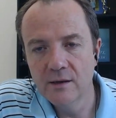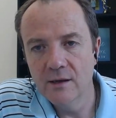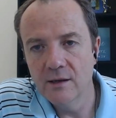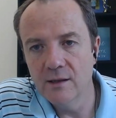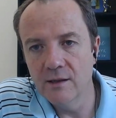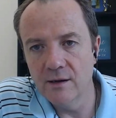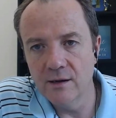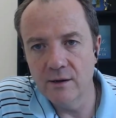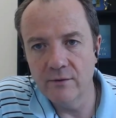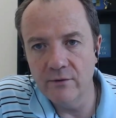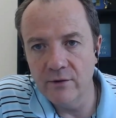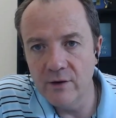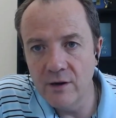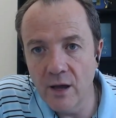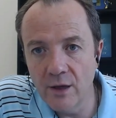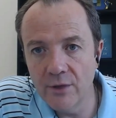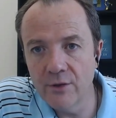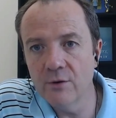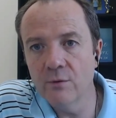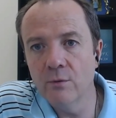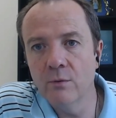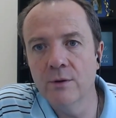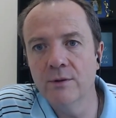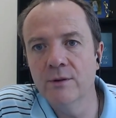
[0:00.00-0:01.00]
And then I have
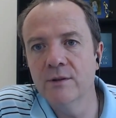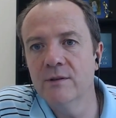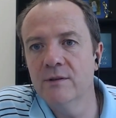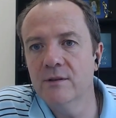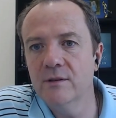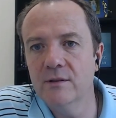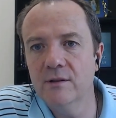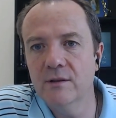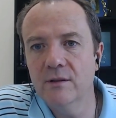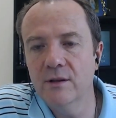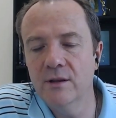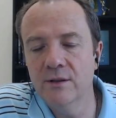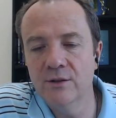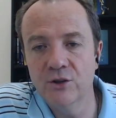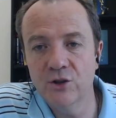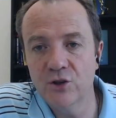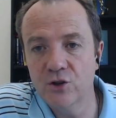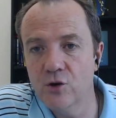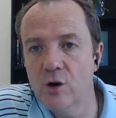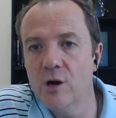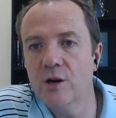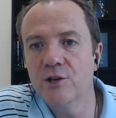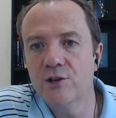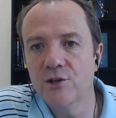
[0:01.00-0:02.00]
another one that's
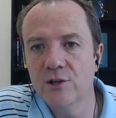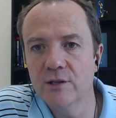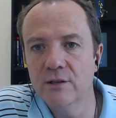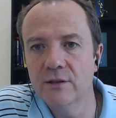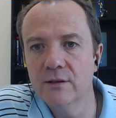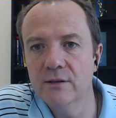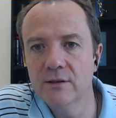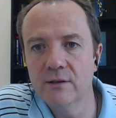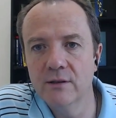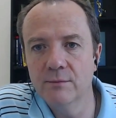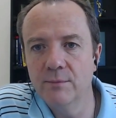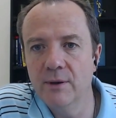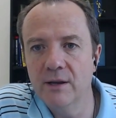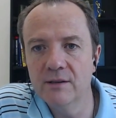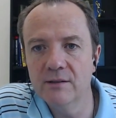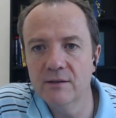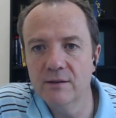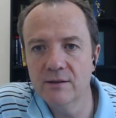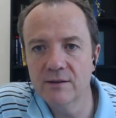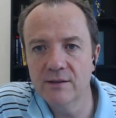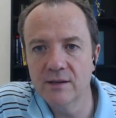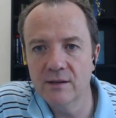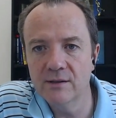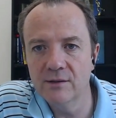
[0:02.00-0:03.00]
instructions that
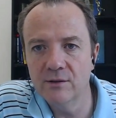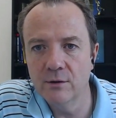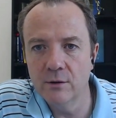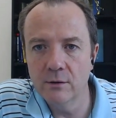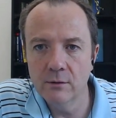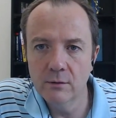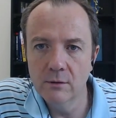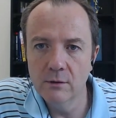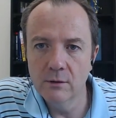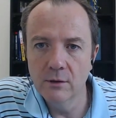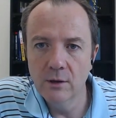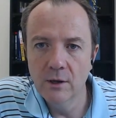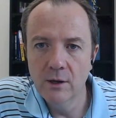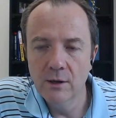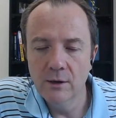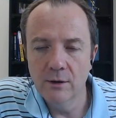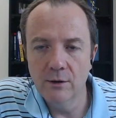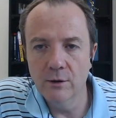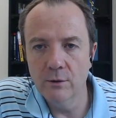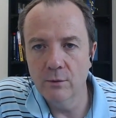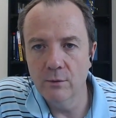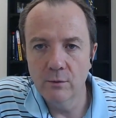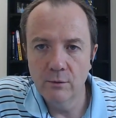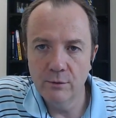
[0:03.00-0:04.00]
basically says, you know,
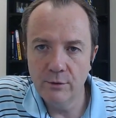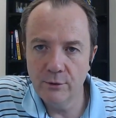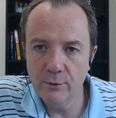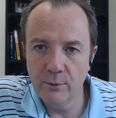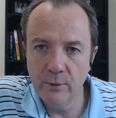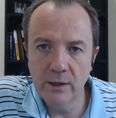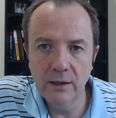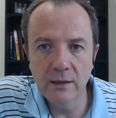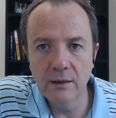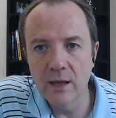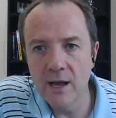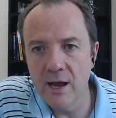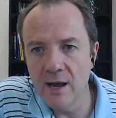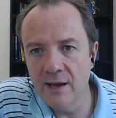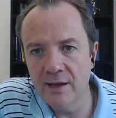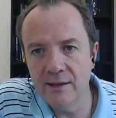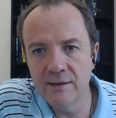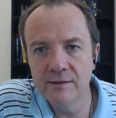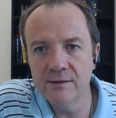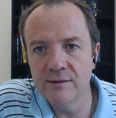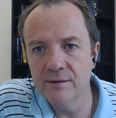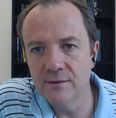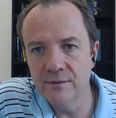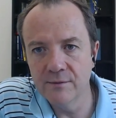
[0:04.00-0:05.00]
you know, three
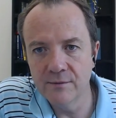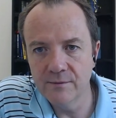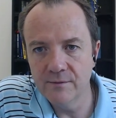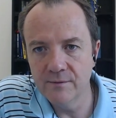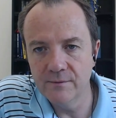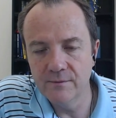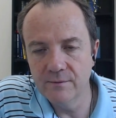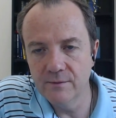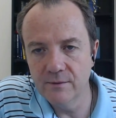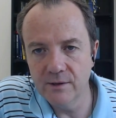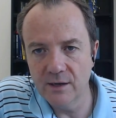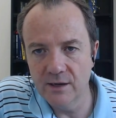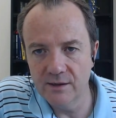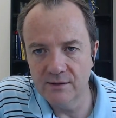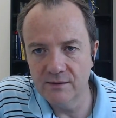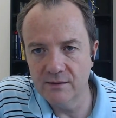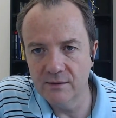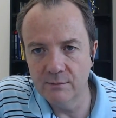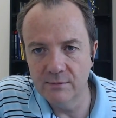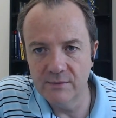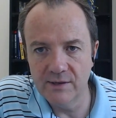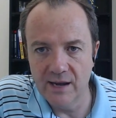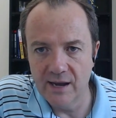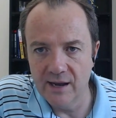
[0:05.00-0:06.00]
lines of
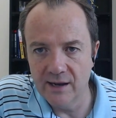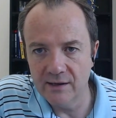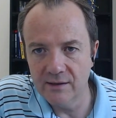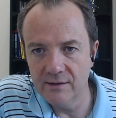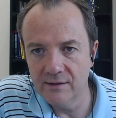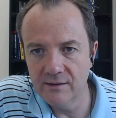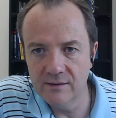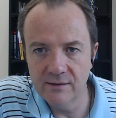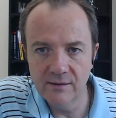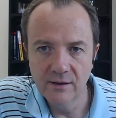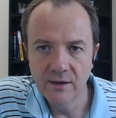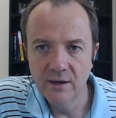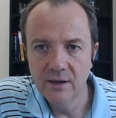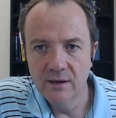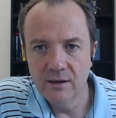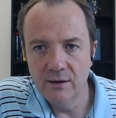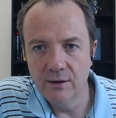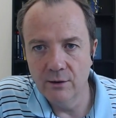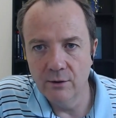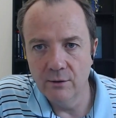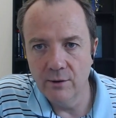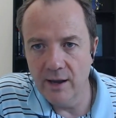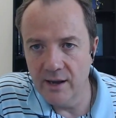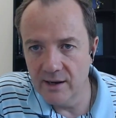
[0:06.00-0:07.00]
custom text,
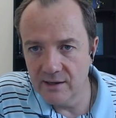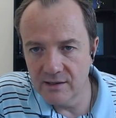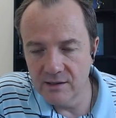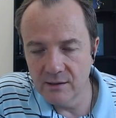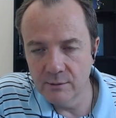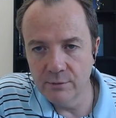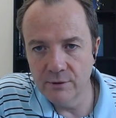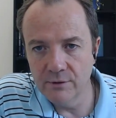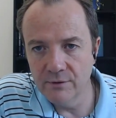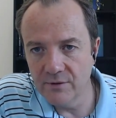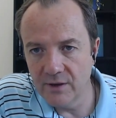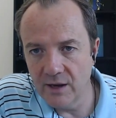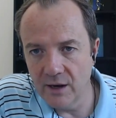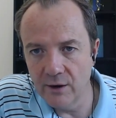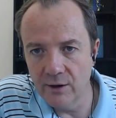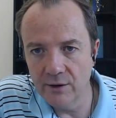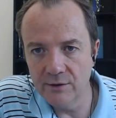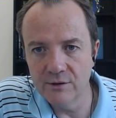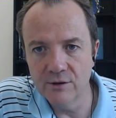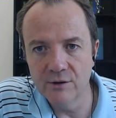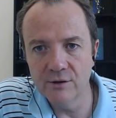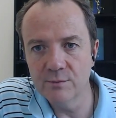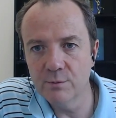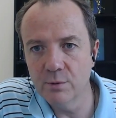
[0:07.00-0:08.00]
you know, X number of
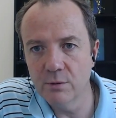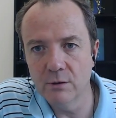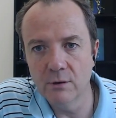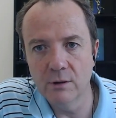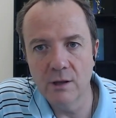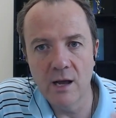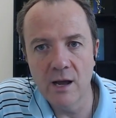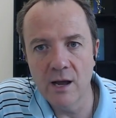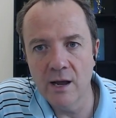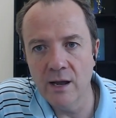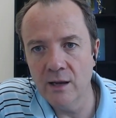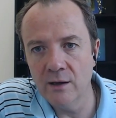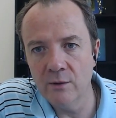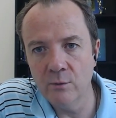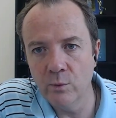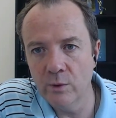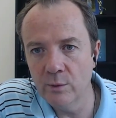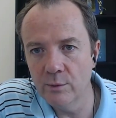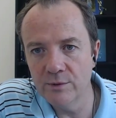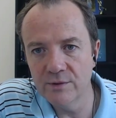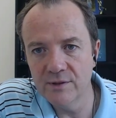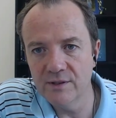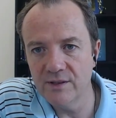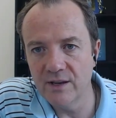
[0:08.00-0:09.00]
characters per line. We
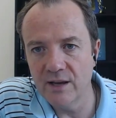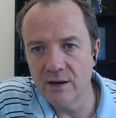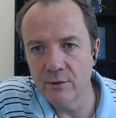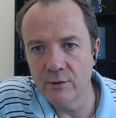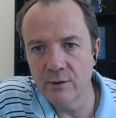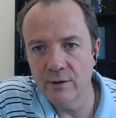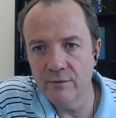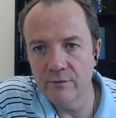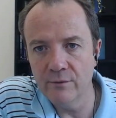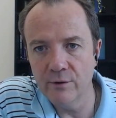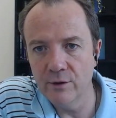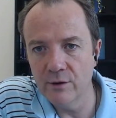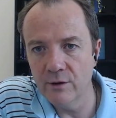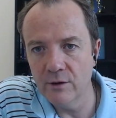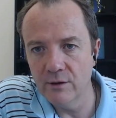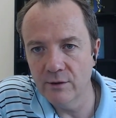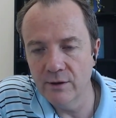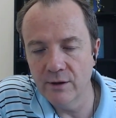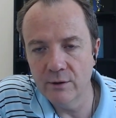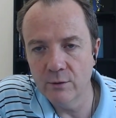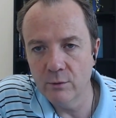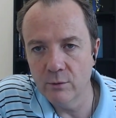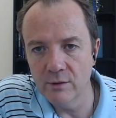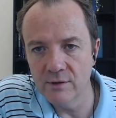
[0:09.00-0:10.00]
will center it vertically
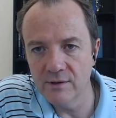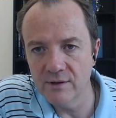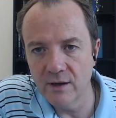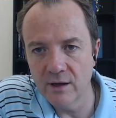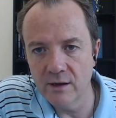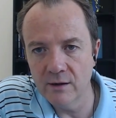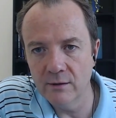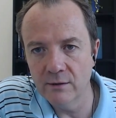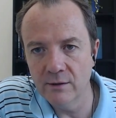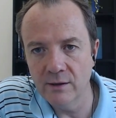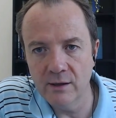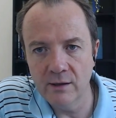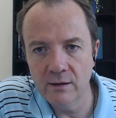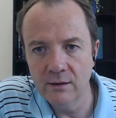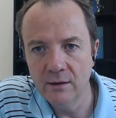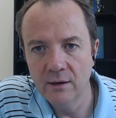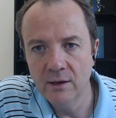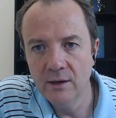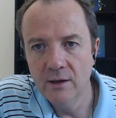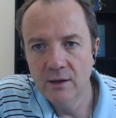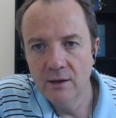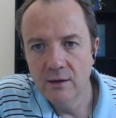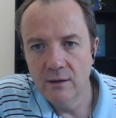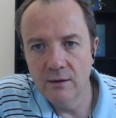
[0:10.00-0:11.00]
and horizontally.
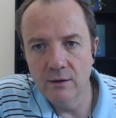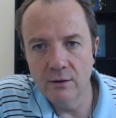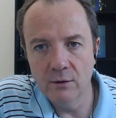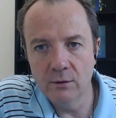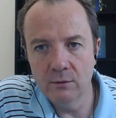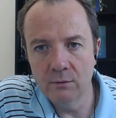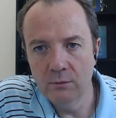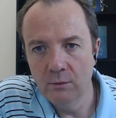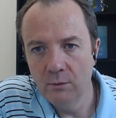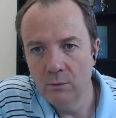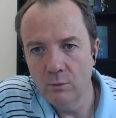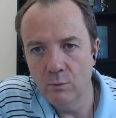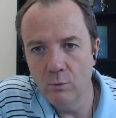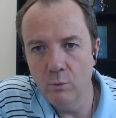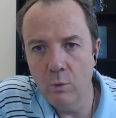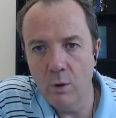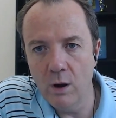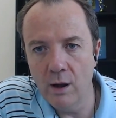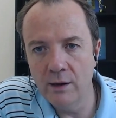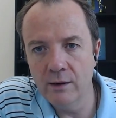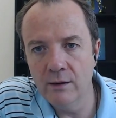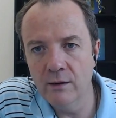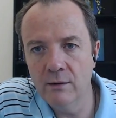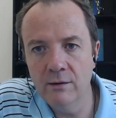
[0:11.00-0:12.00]
You know, mm-hmm.
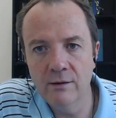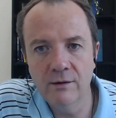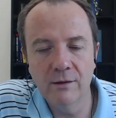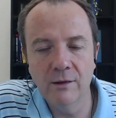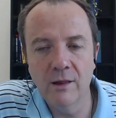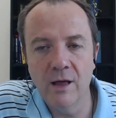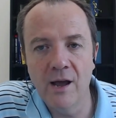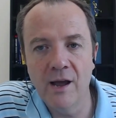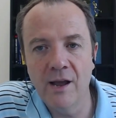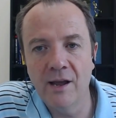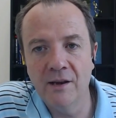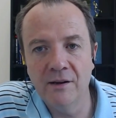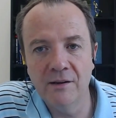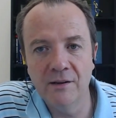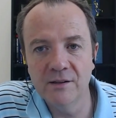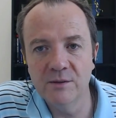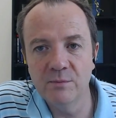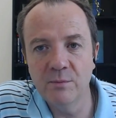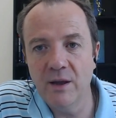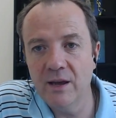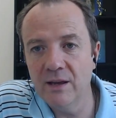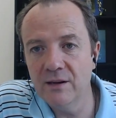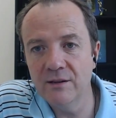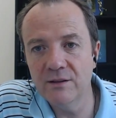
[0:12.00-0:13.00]
one line is
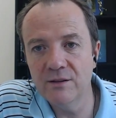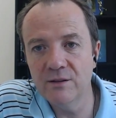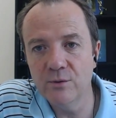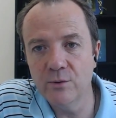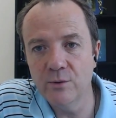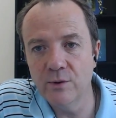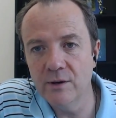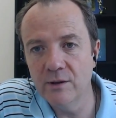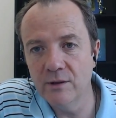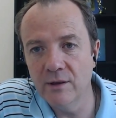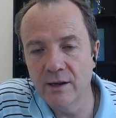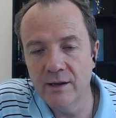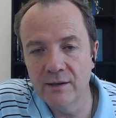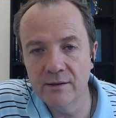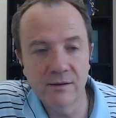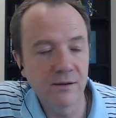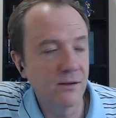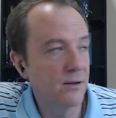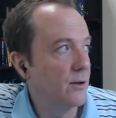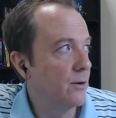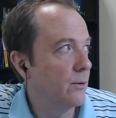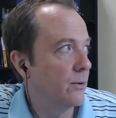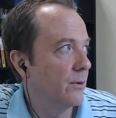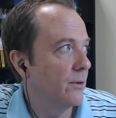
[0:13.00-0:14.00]
mandatory. Lines
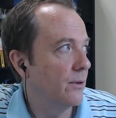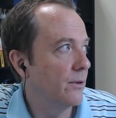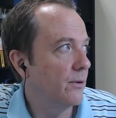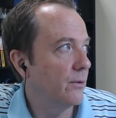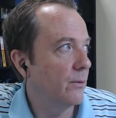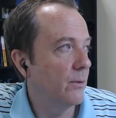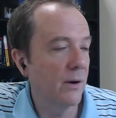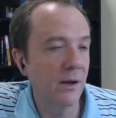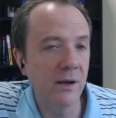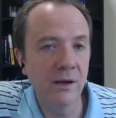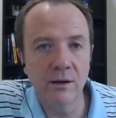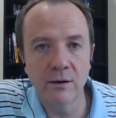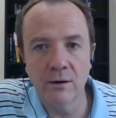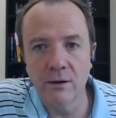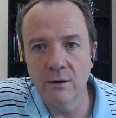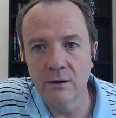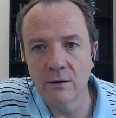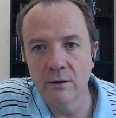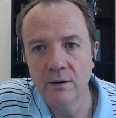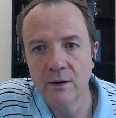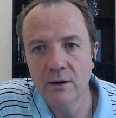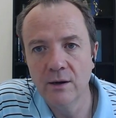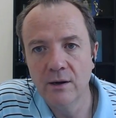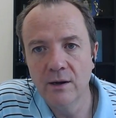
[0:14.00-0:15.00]
two and three
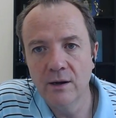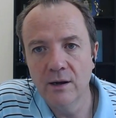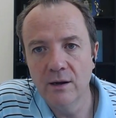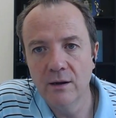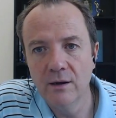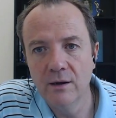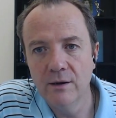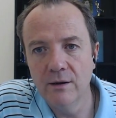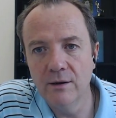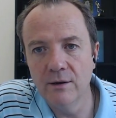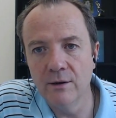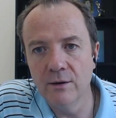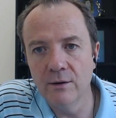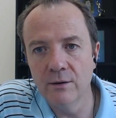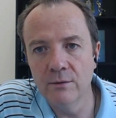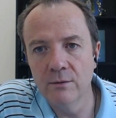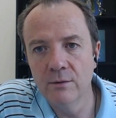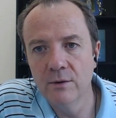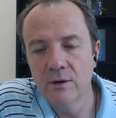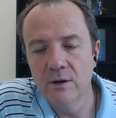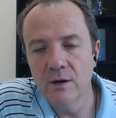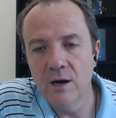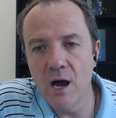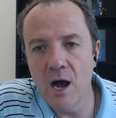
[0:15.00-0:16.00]
are, you know,
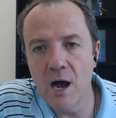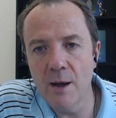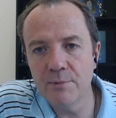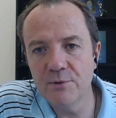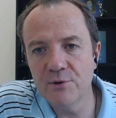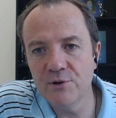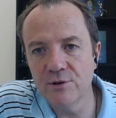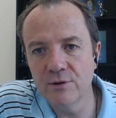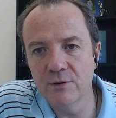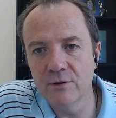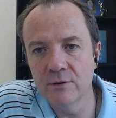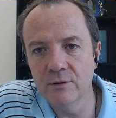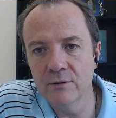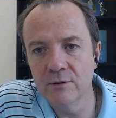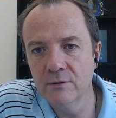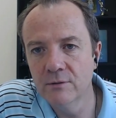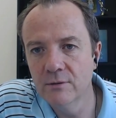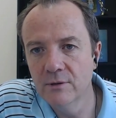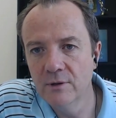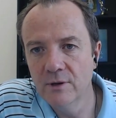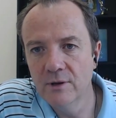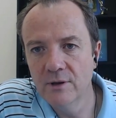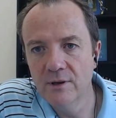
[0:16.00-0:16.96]
optional.